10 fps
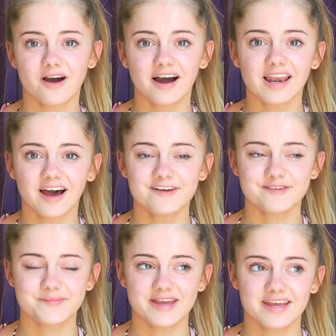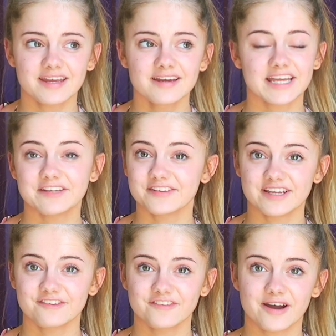highlight for me, even
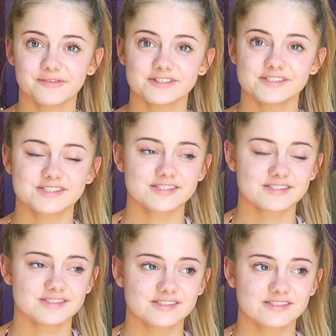if I was